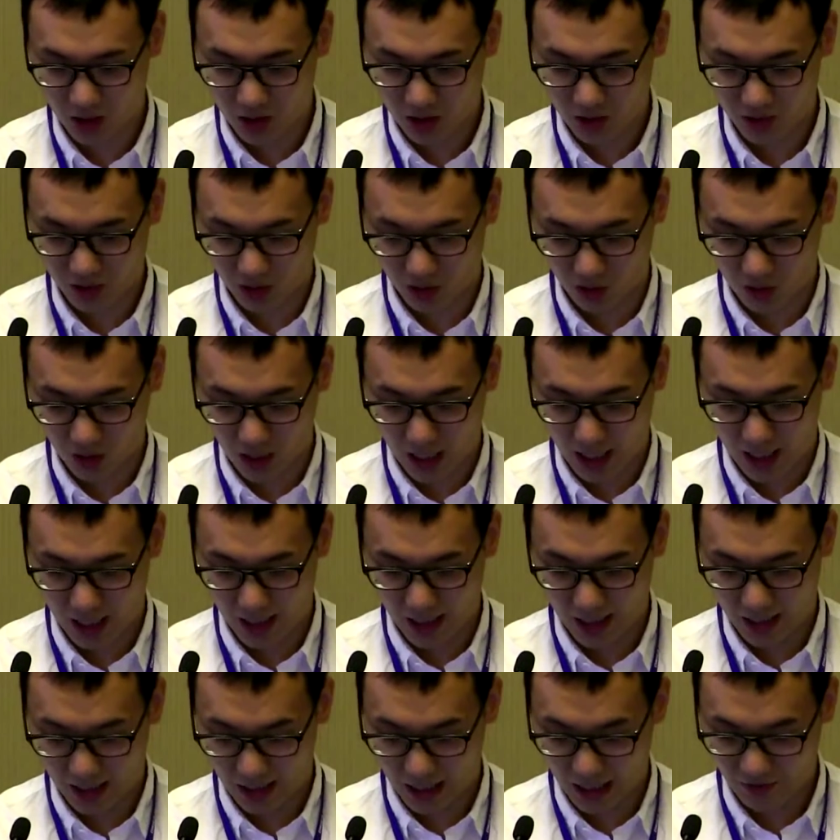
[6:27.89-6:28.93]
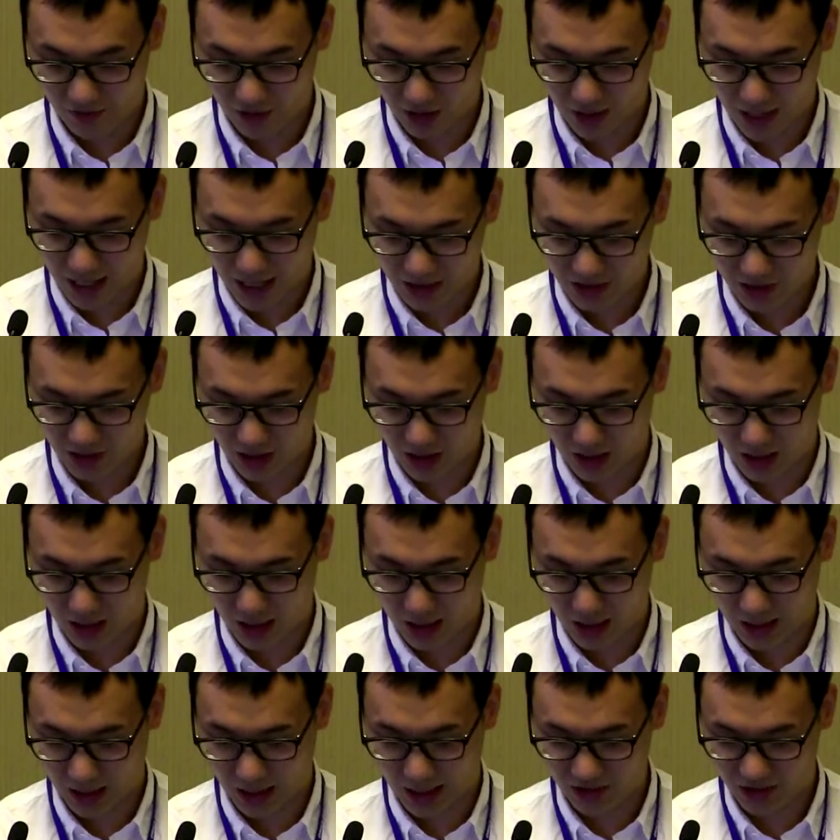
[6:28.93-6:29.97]
So after that,
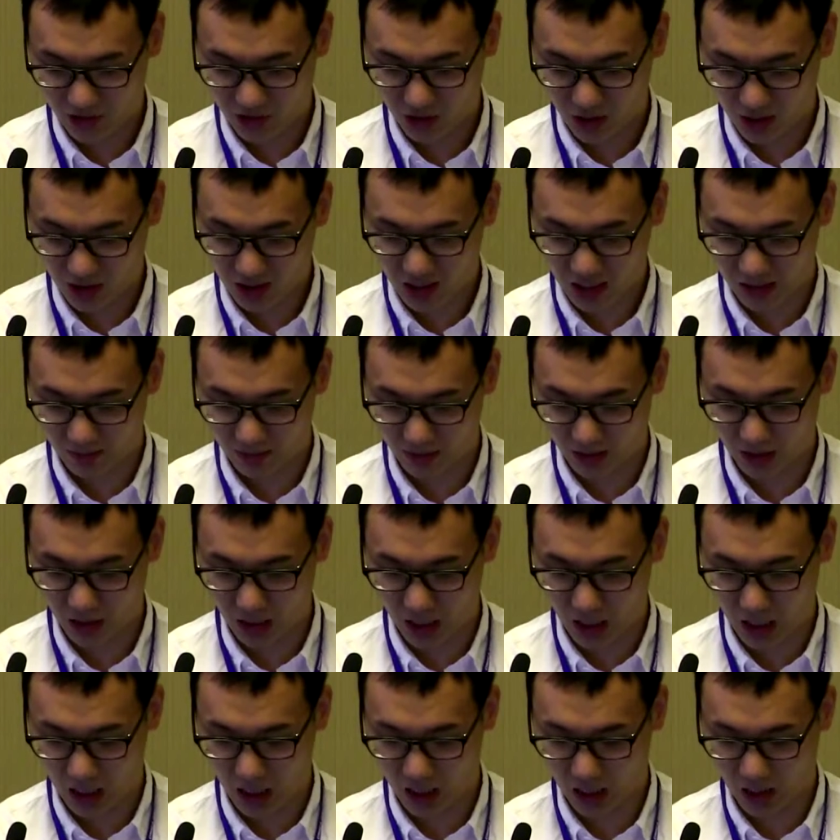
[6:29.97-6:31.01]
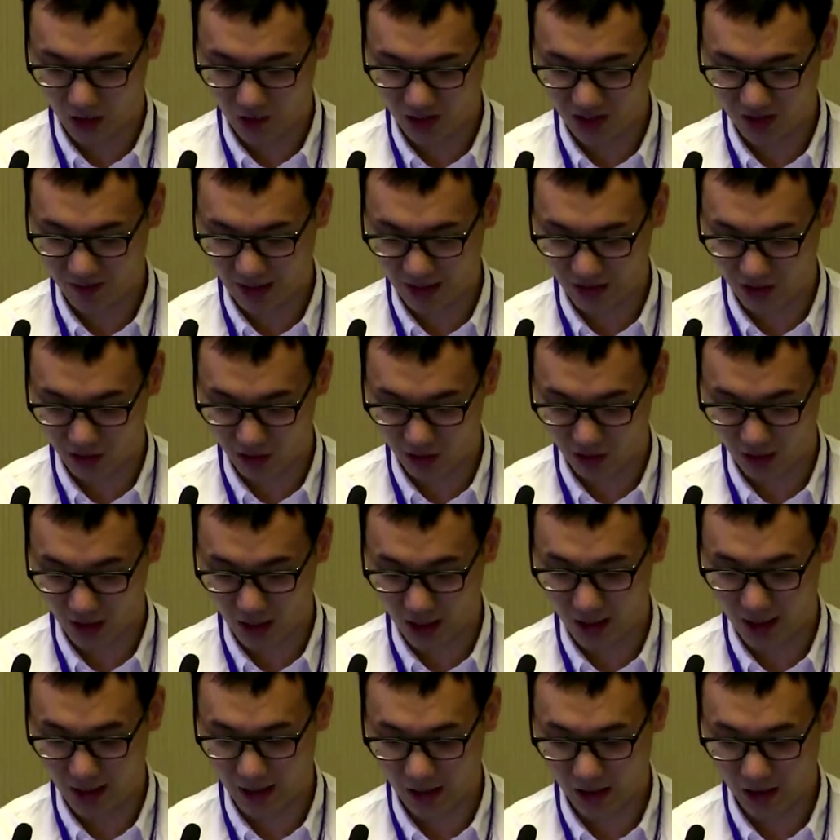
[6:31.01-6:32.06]
the ACTH can be transmitted to
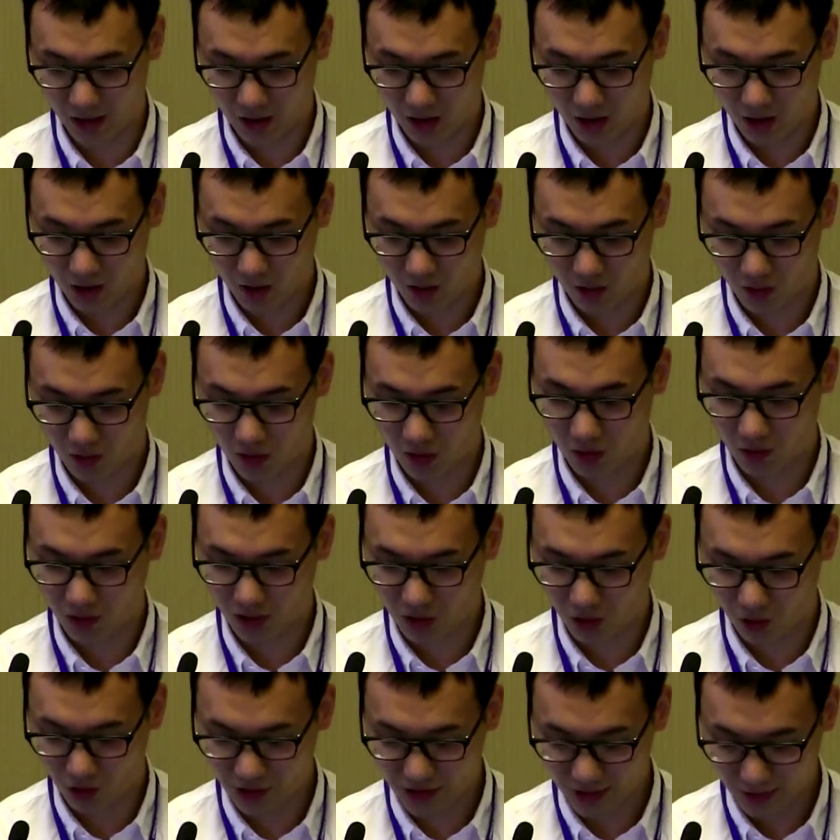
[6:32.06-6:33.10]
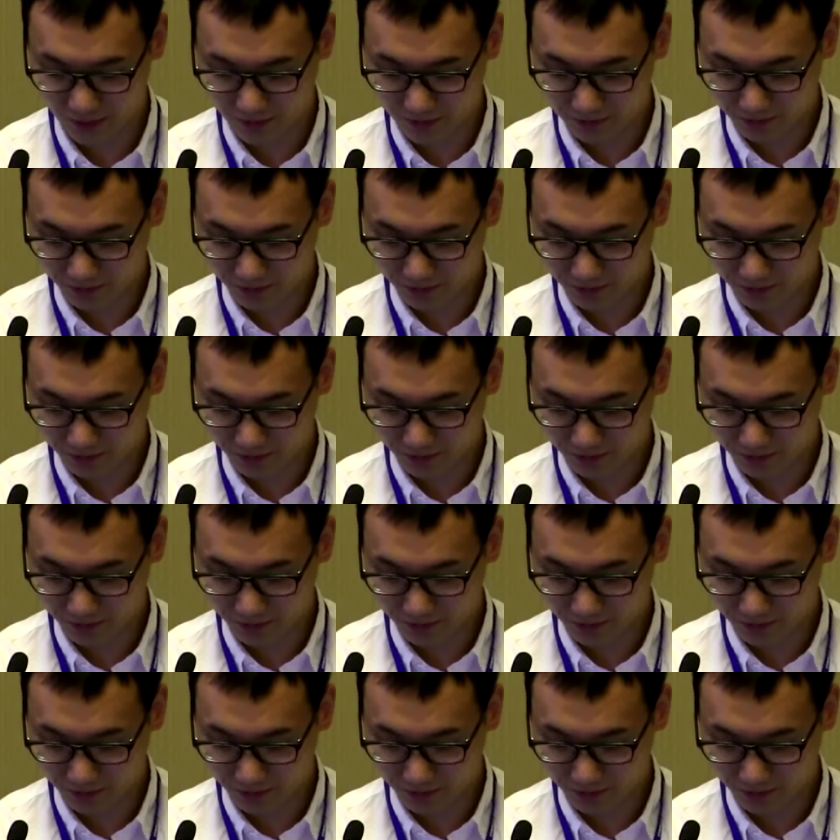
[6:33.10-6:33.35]
the glucocorticoid,